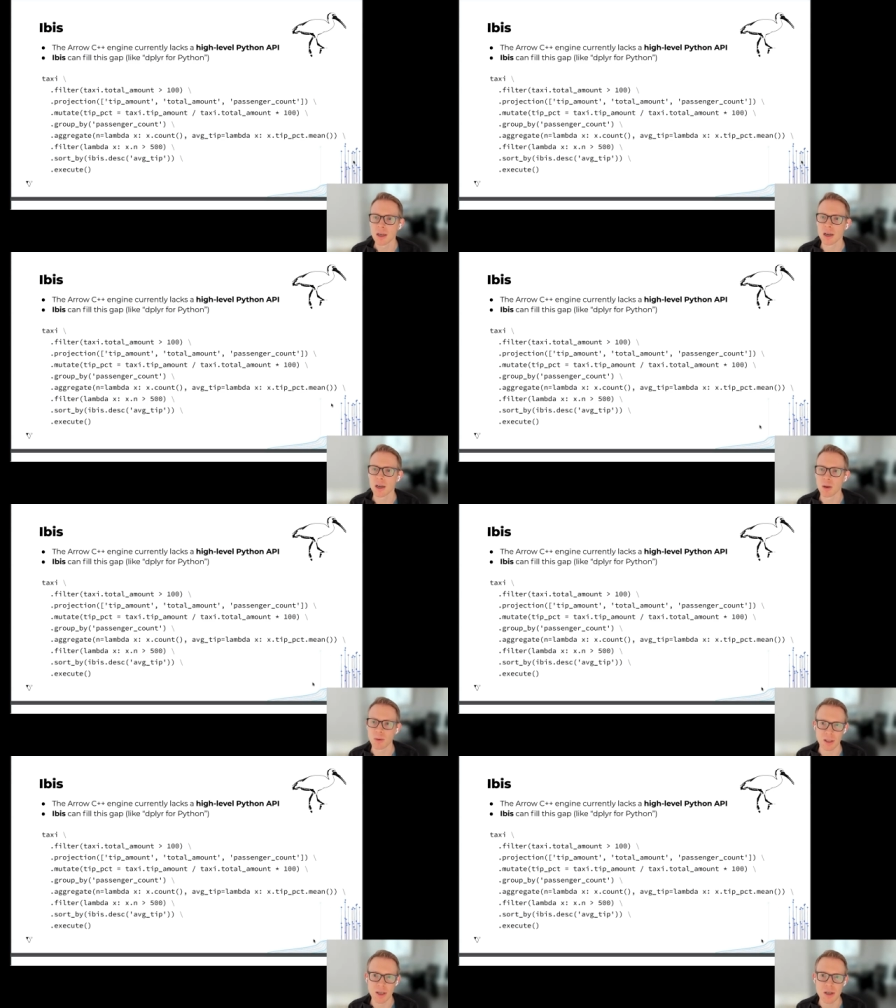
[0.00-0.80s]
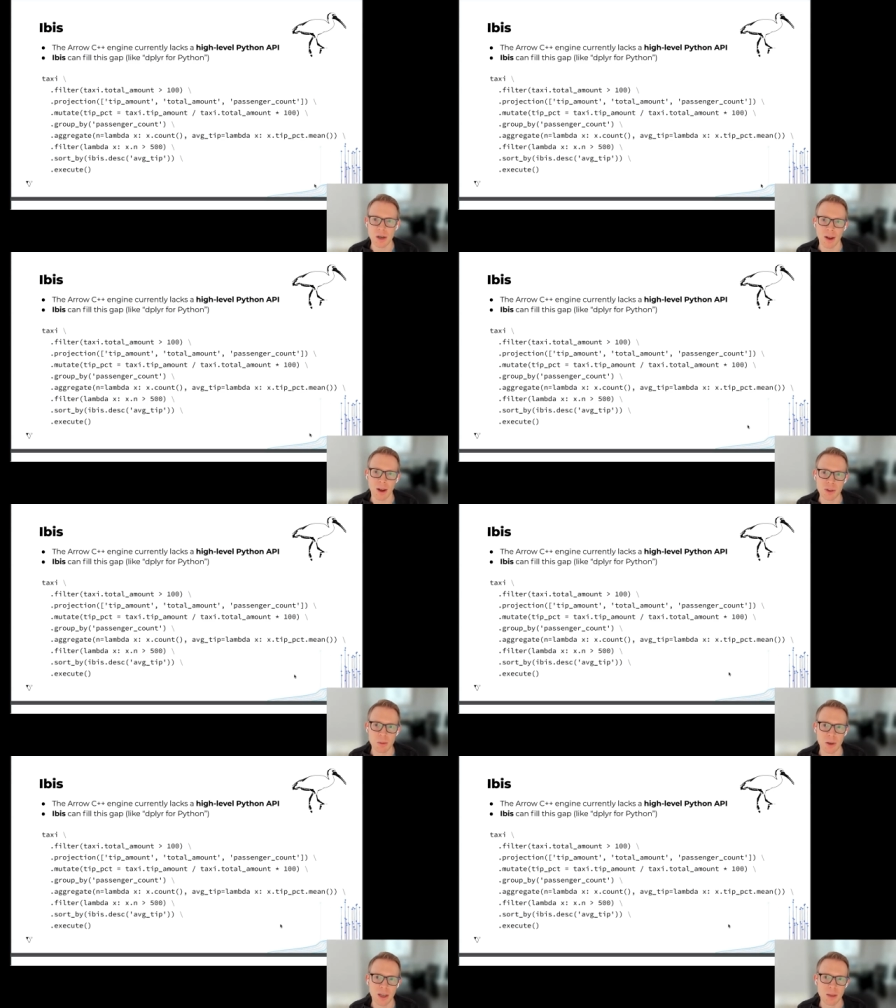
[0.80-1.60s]
uh, relational
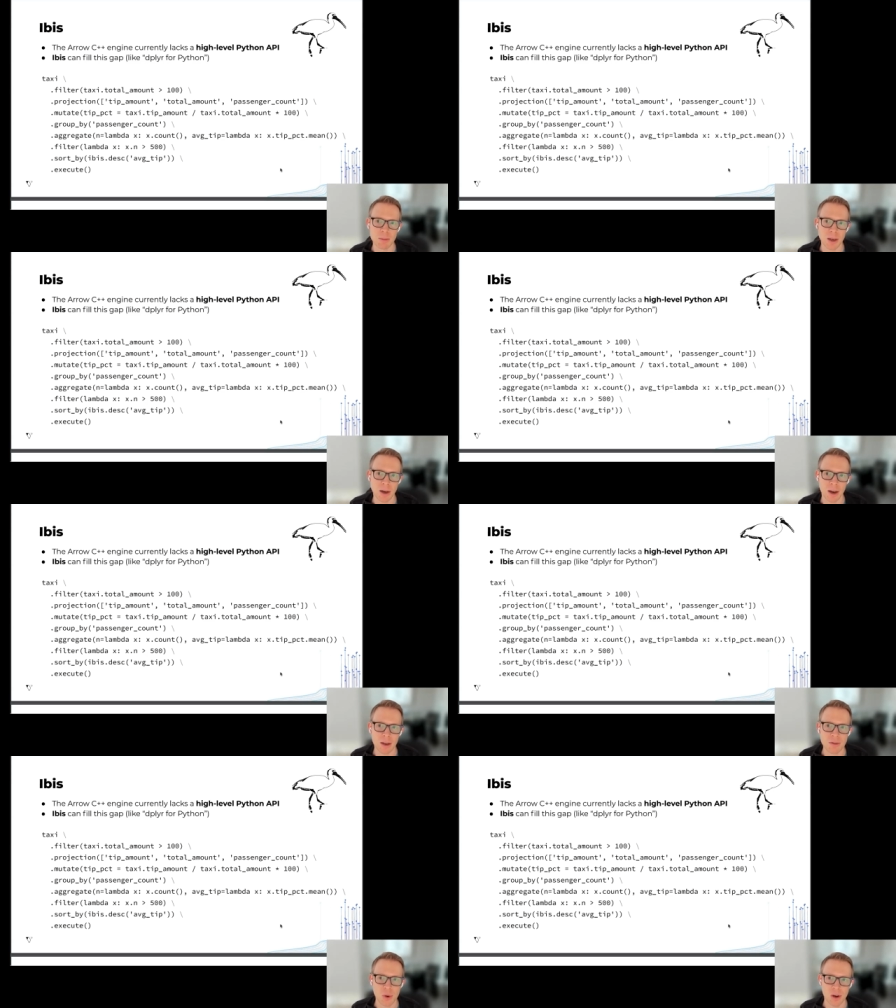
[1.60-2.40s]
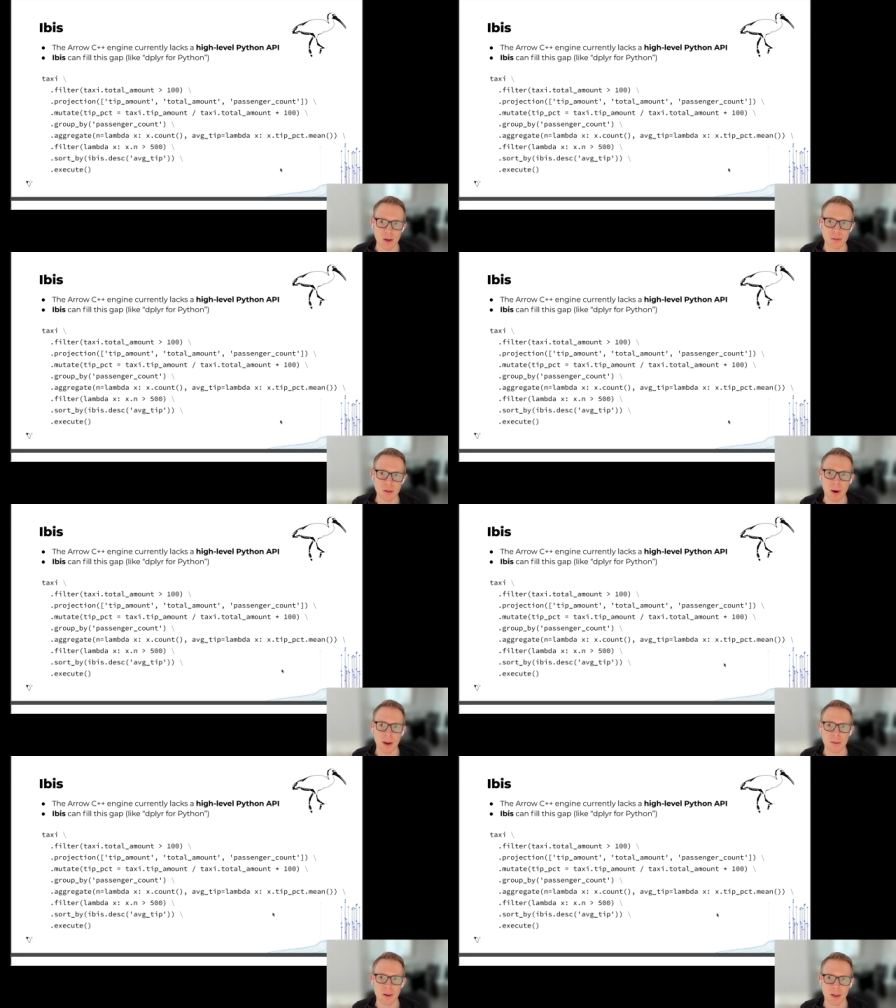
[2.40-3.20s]
algebra API for for
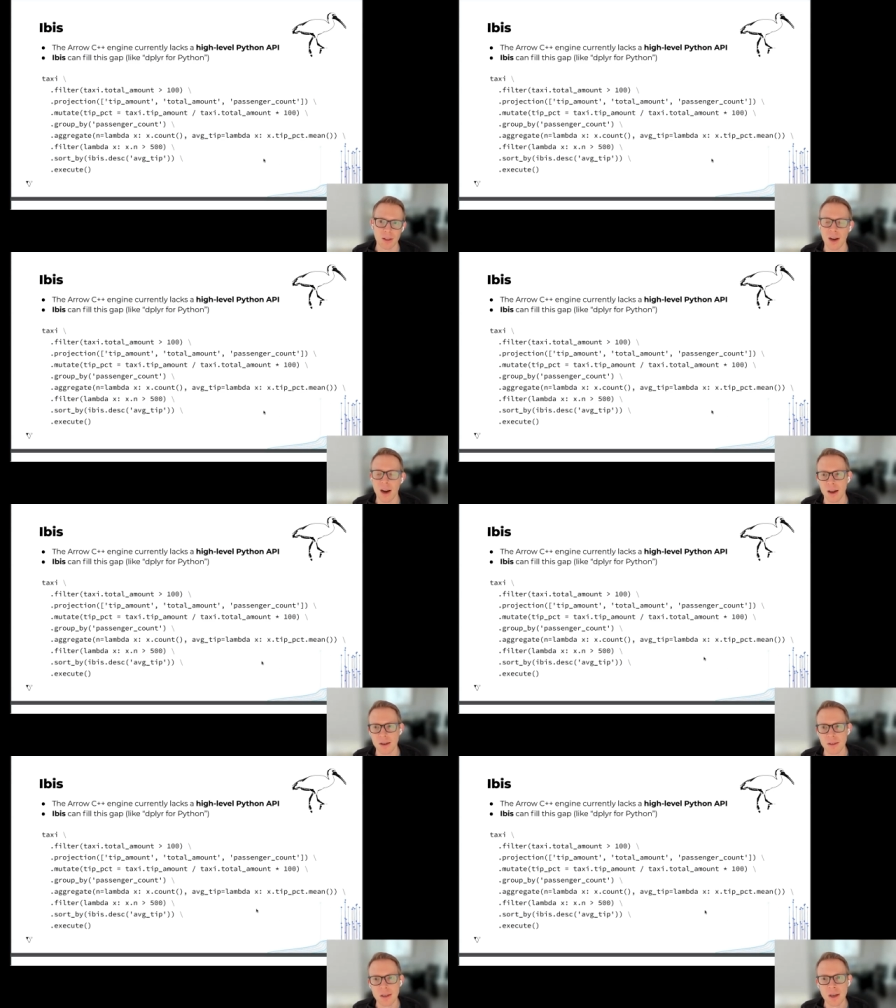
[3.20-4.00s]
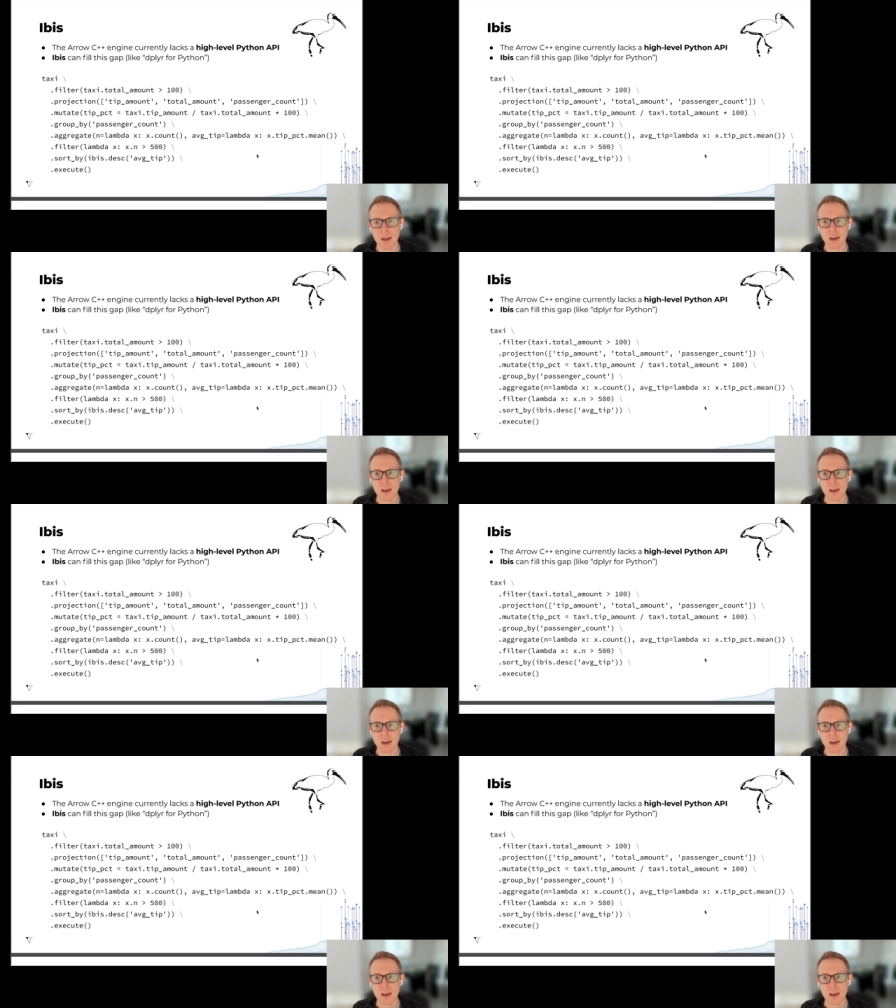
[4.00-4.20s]
Python that has